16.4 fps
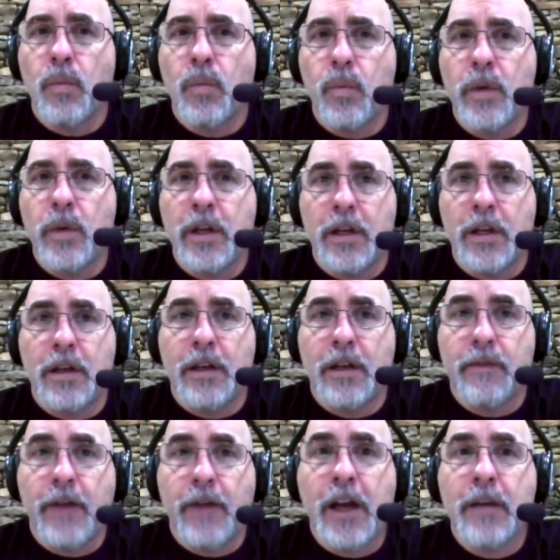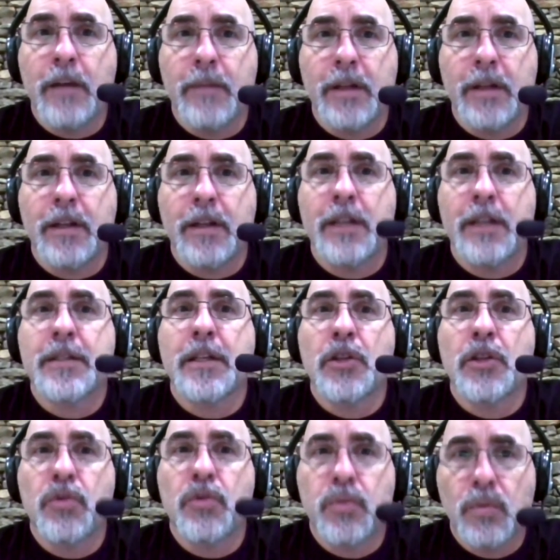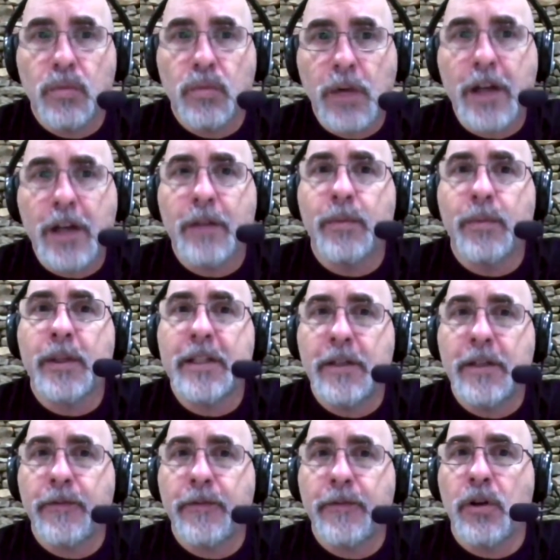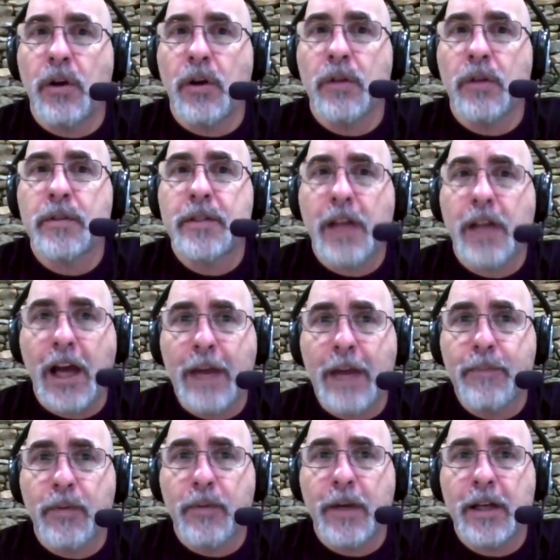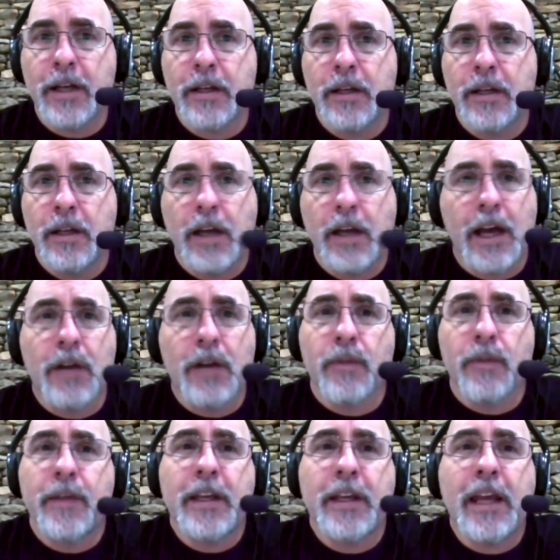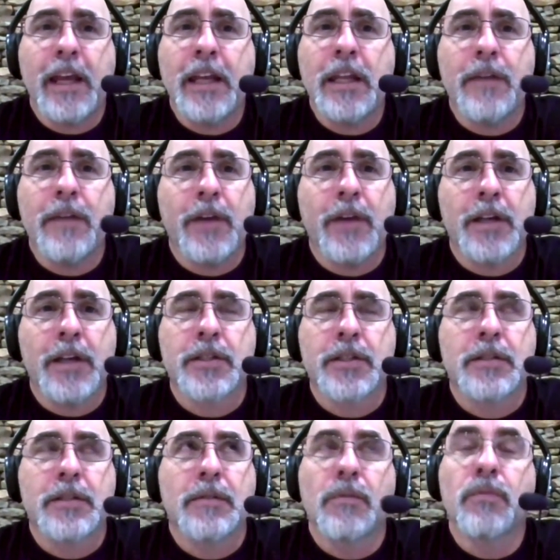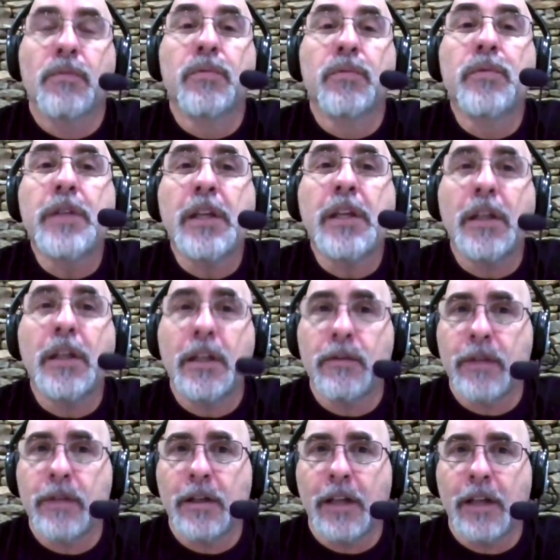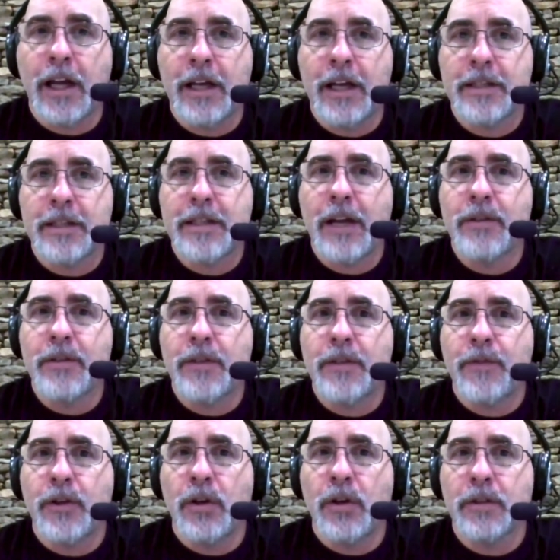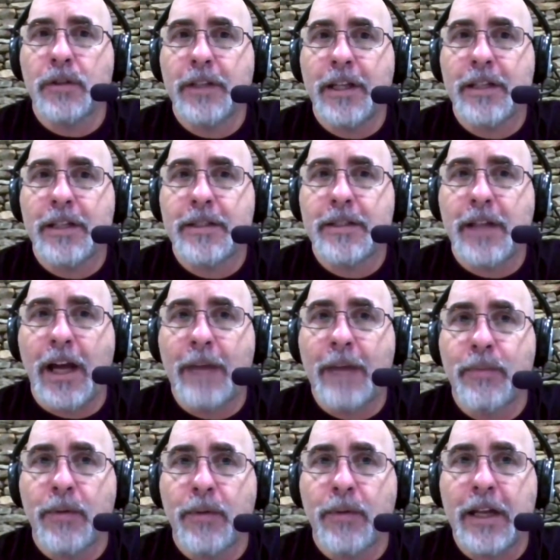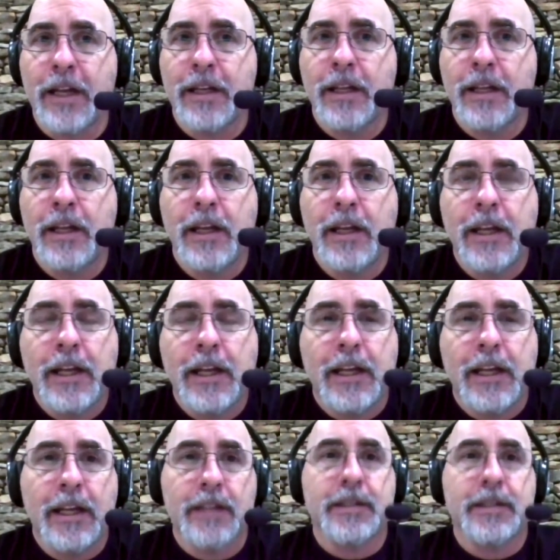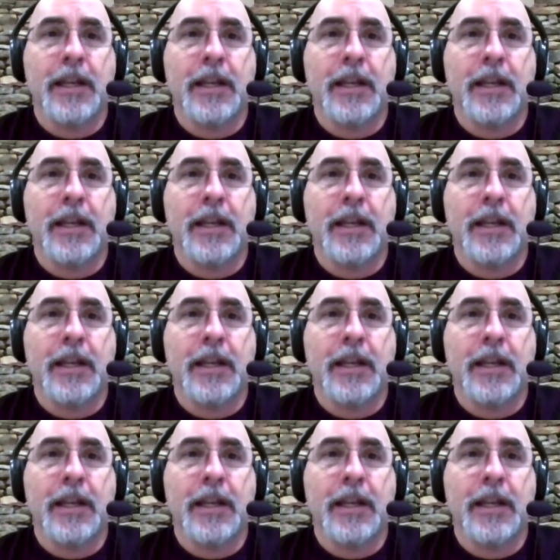in an environment that is incredibly difficult to operate I don't think any of us really realized how difficult it is to operate in, say,